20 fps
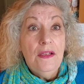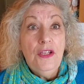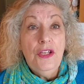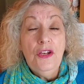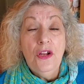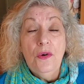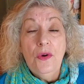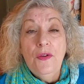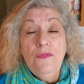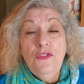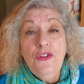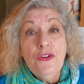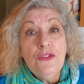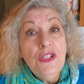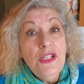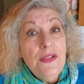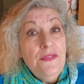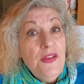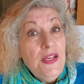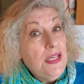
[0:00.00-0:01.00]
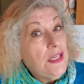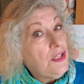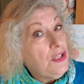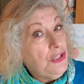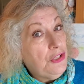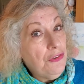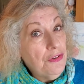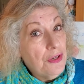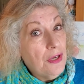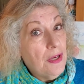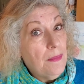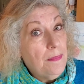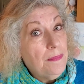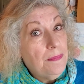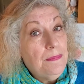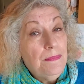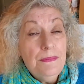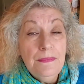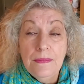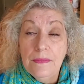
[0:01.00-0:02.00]
If you're living in Europe,
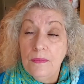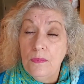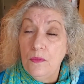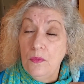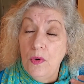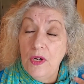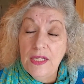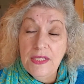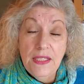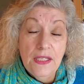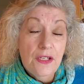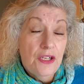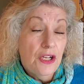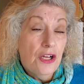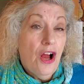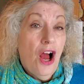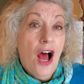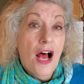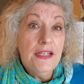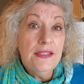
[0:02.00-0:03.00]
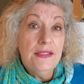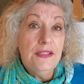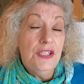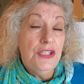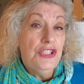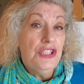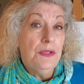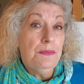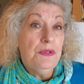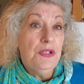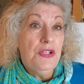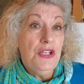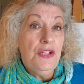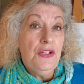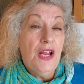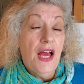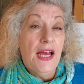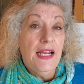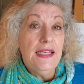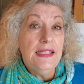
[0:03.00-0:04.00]
what is it going to cost to ship to the
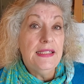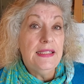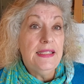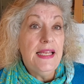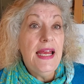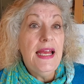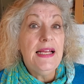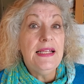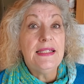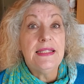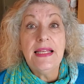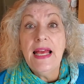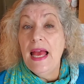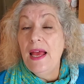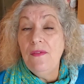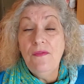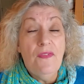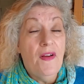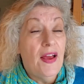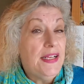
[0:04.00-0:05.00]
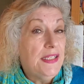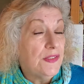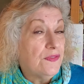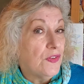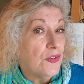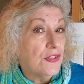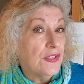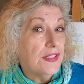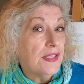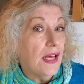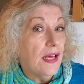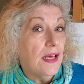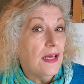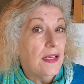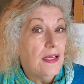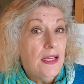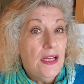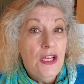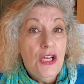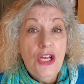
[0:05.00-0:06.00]
United States and vice versa?
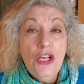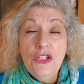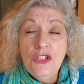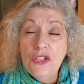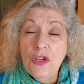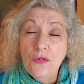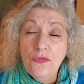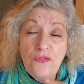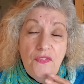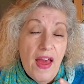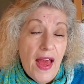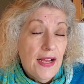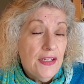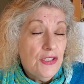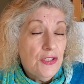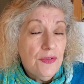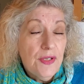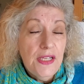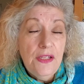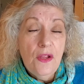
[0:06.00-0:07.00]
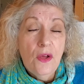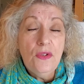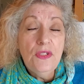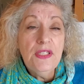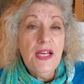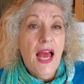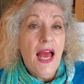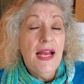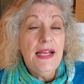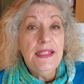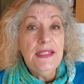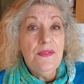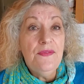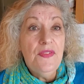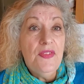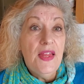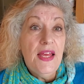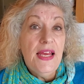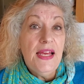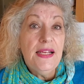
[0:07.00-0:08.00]
So factor in those kinds of
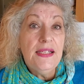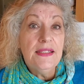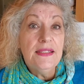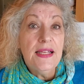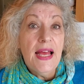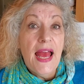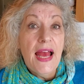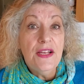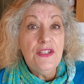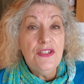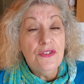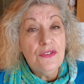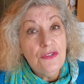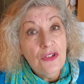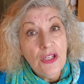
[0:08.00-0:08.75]
things as you're